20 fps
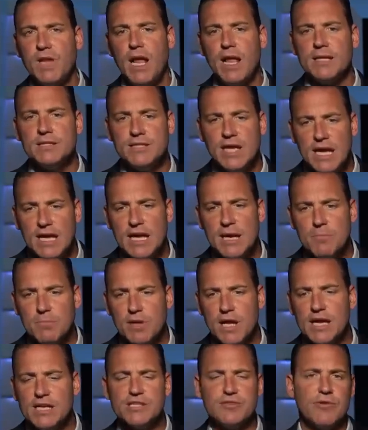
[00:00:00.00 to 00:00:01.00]
taking
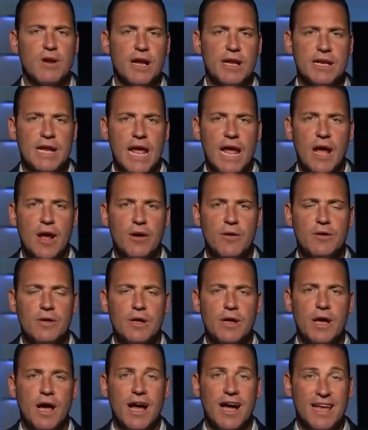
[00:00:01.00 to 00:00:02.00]
place right now
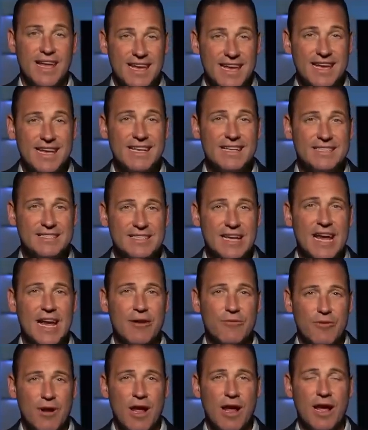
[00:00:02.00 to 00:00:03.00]
in
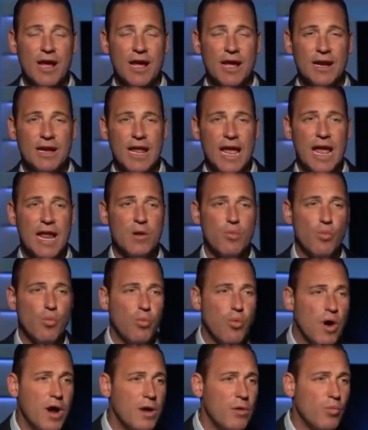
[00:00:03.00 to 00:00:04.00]
Tehran, and
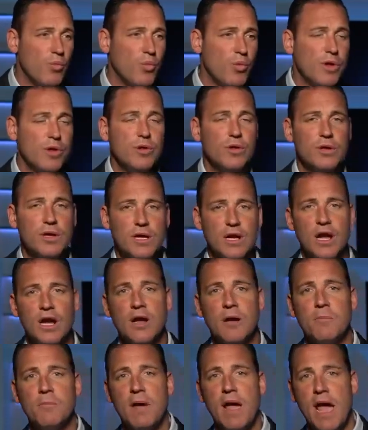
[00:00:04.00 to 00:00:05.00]
what will
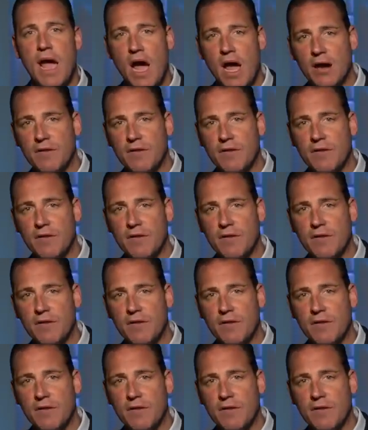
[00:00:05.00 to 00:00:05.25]
come out